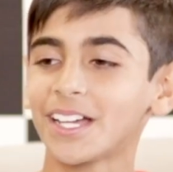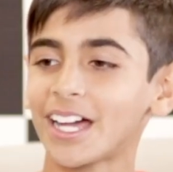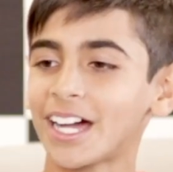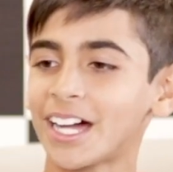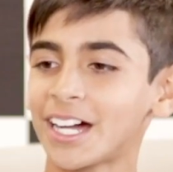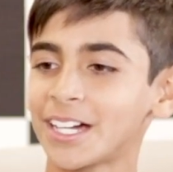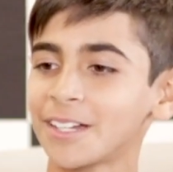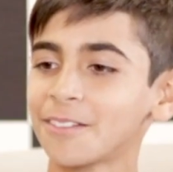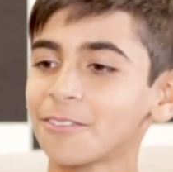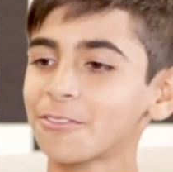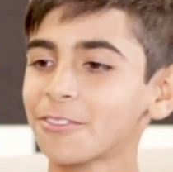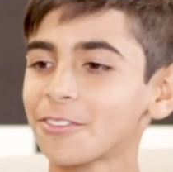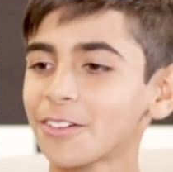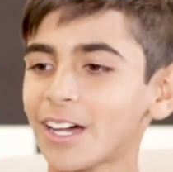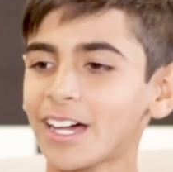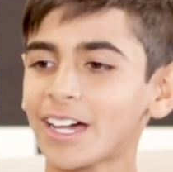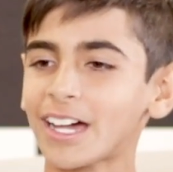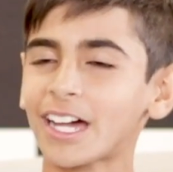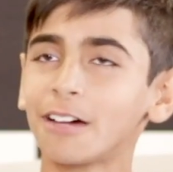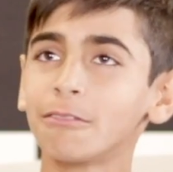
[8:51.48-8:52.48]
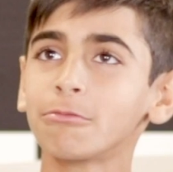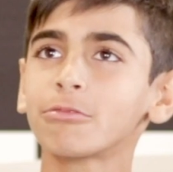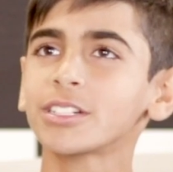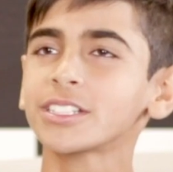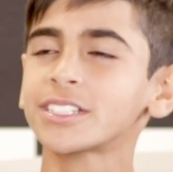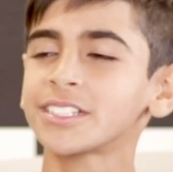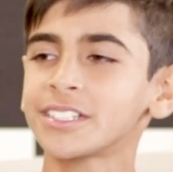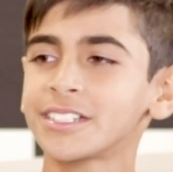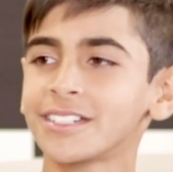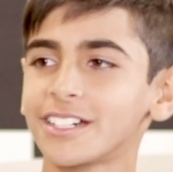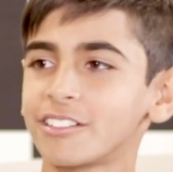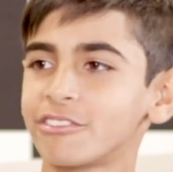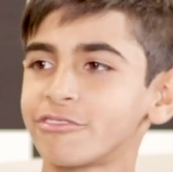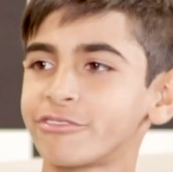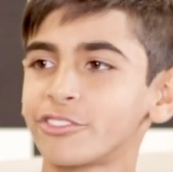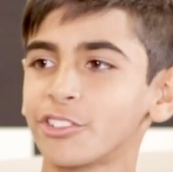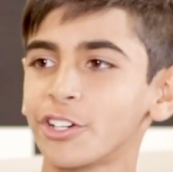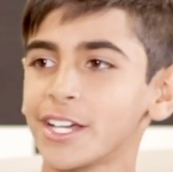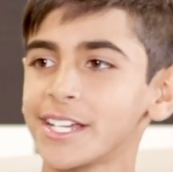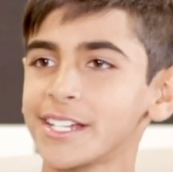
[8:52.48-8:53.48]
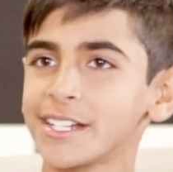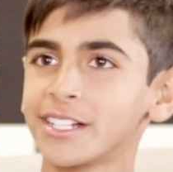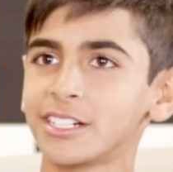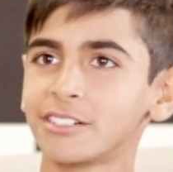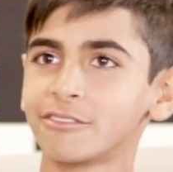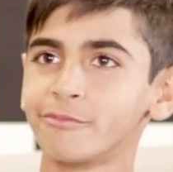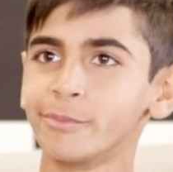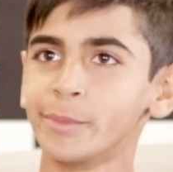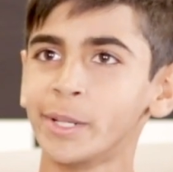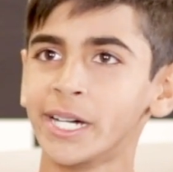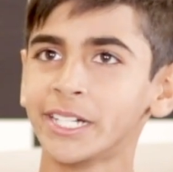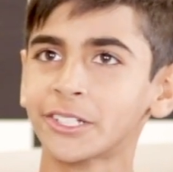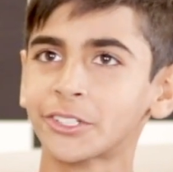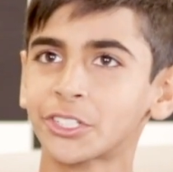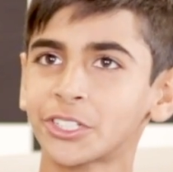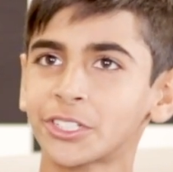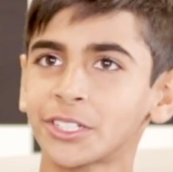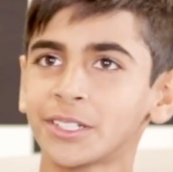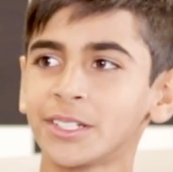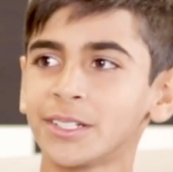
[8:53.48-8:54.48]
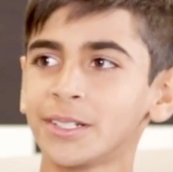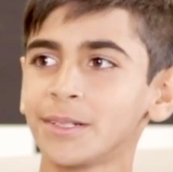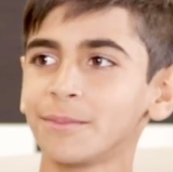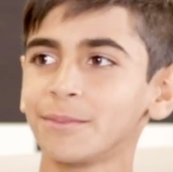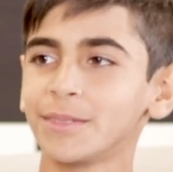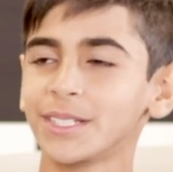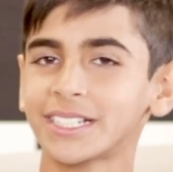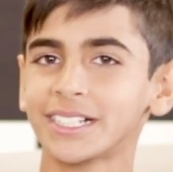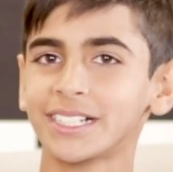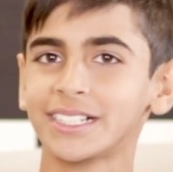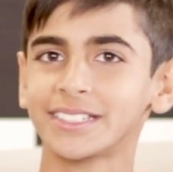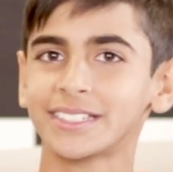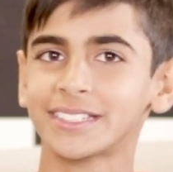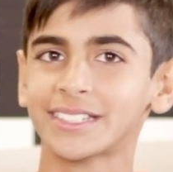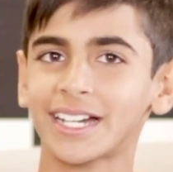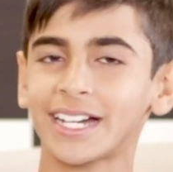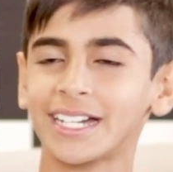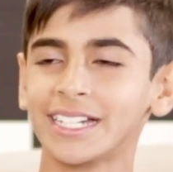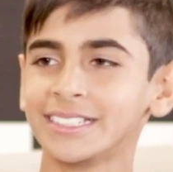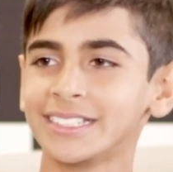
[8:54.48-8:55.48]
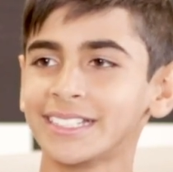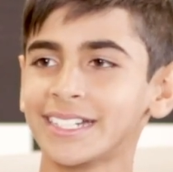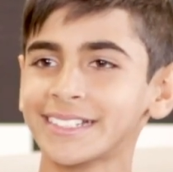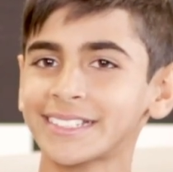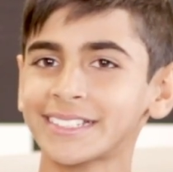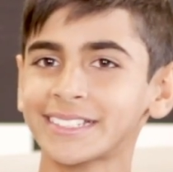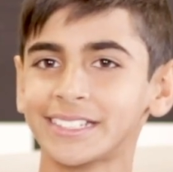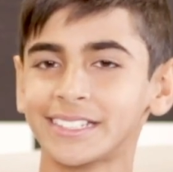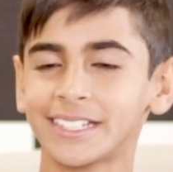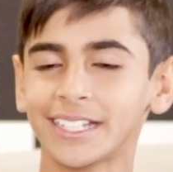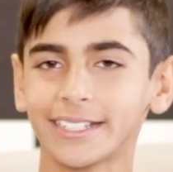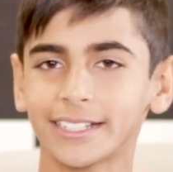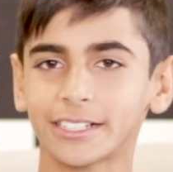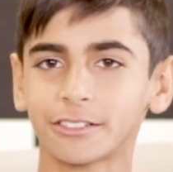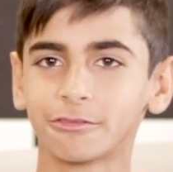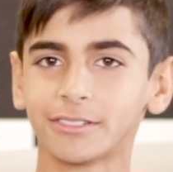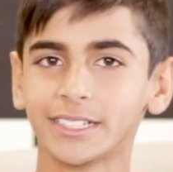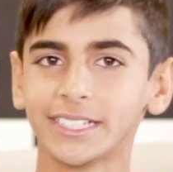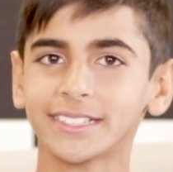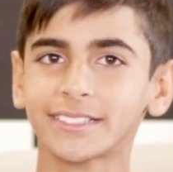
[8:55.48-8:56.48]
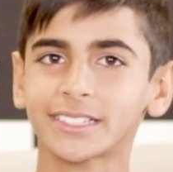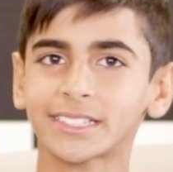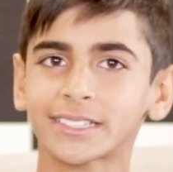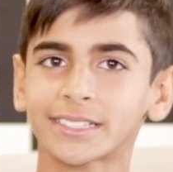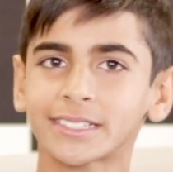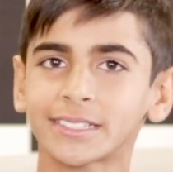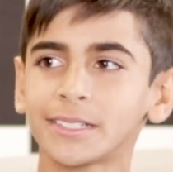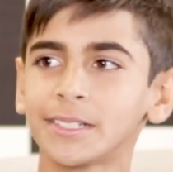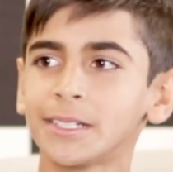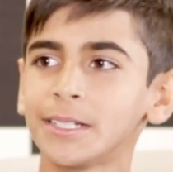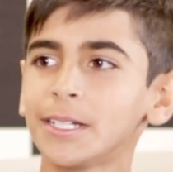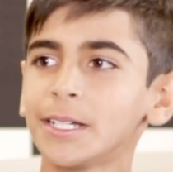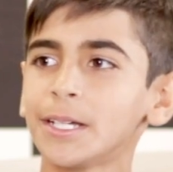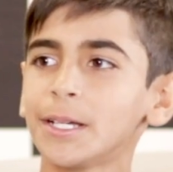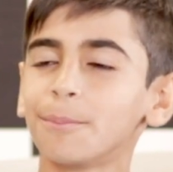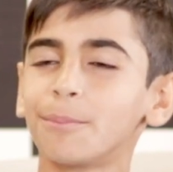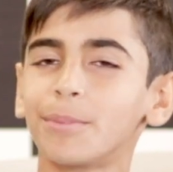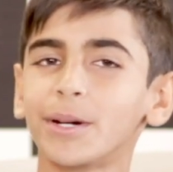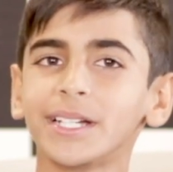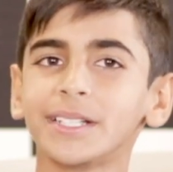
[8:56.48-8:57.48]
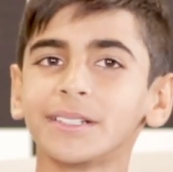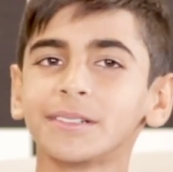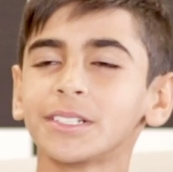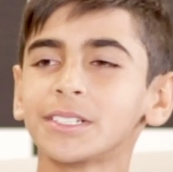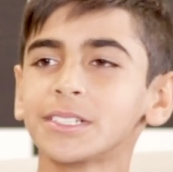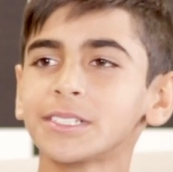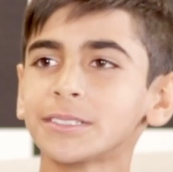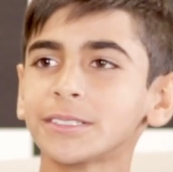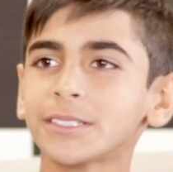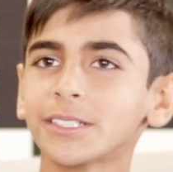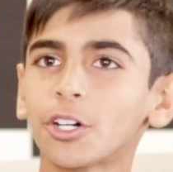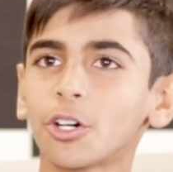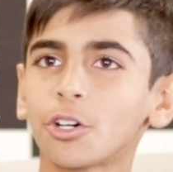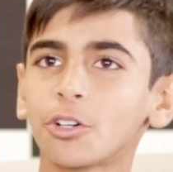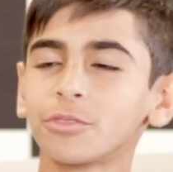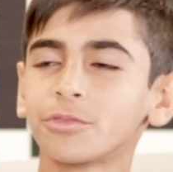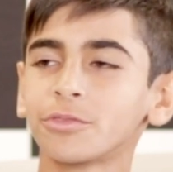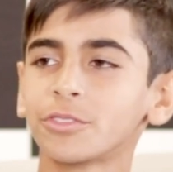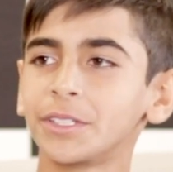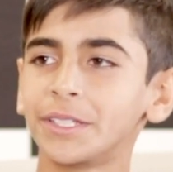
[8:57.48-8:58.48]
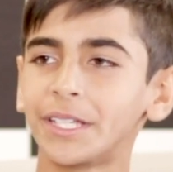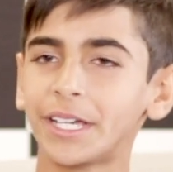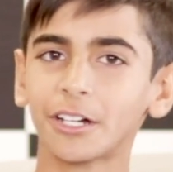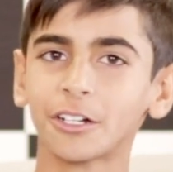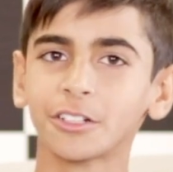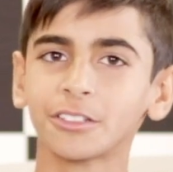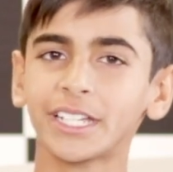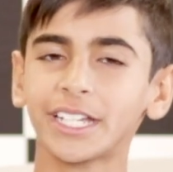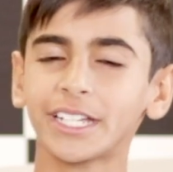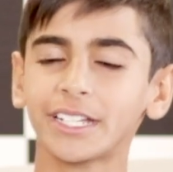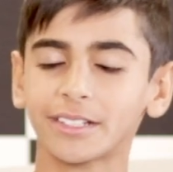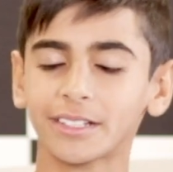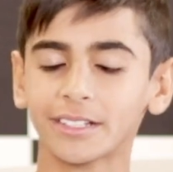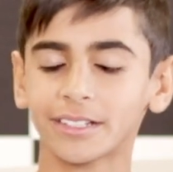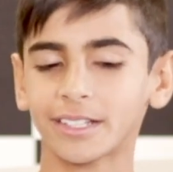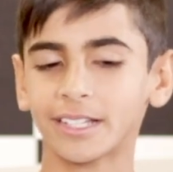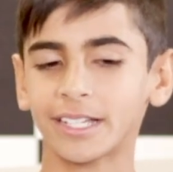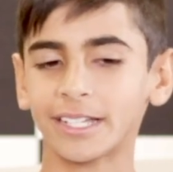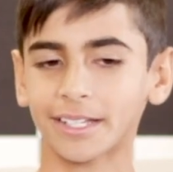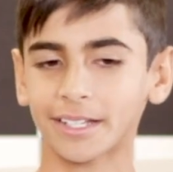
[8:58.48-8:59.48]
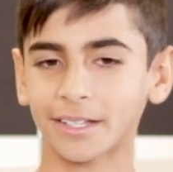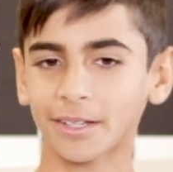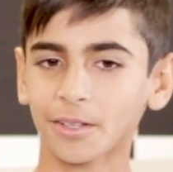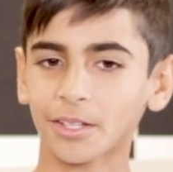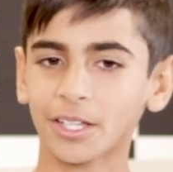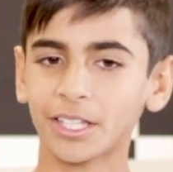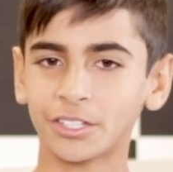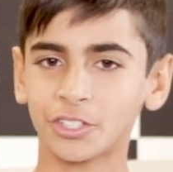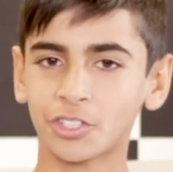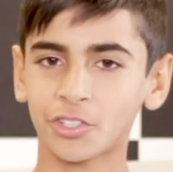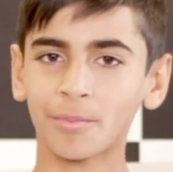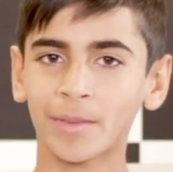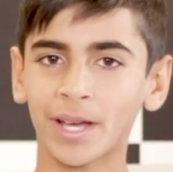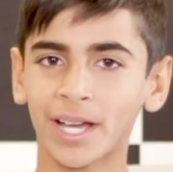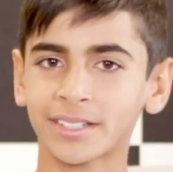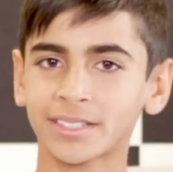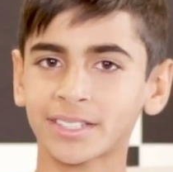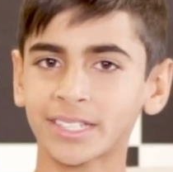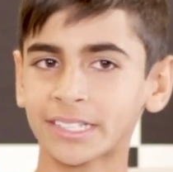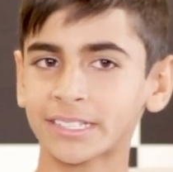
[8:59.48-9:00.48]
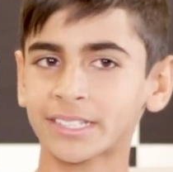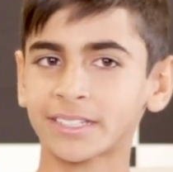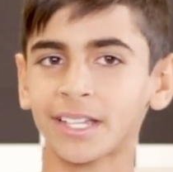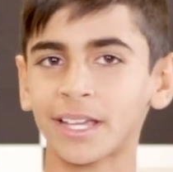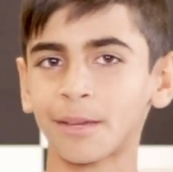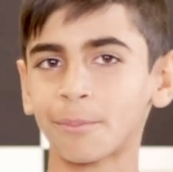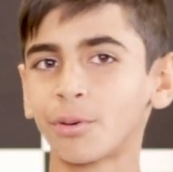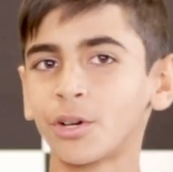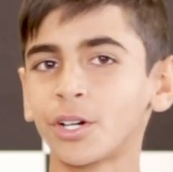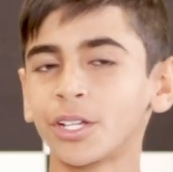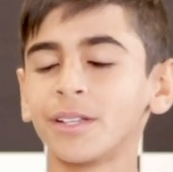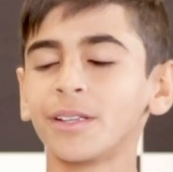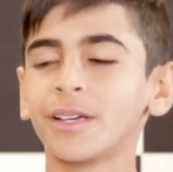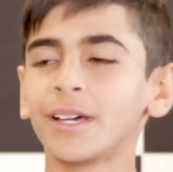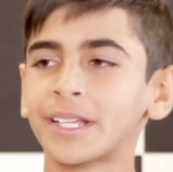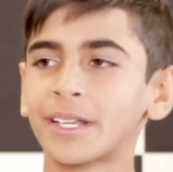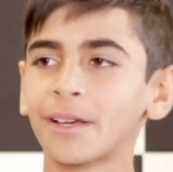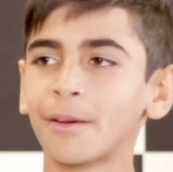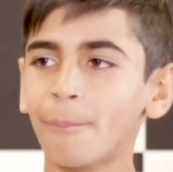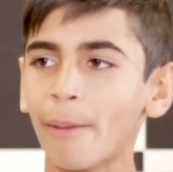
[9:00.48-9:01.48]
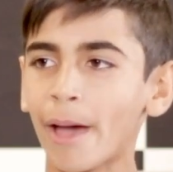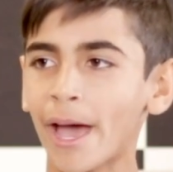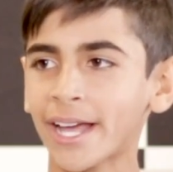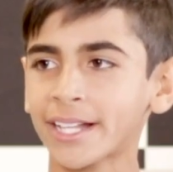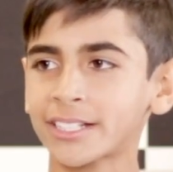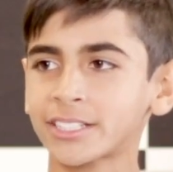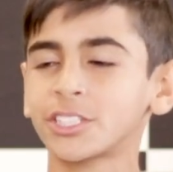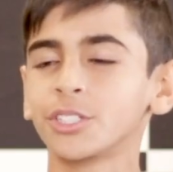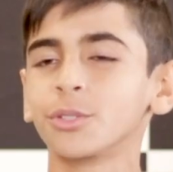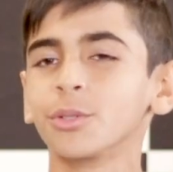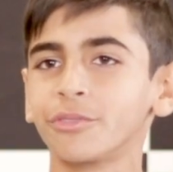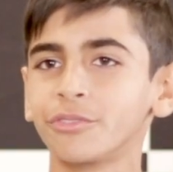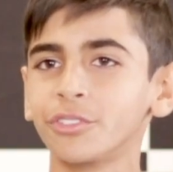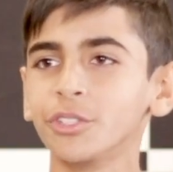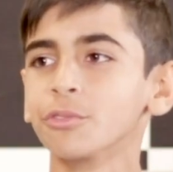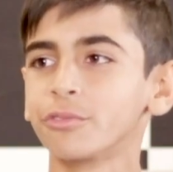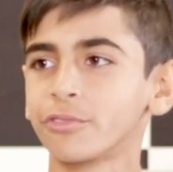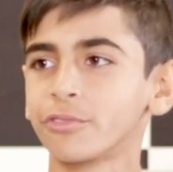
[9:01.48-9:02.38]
I've I wasn't afraid of much mm -hmm. because I like to take risks. But over there, they like in gymnastics, they put like a mat. So if you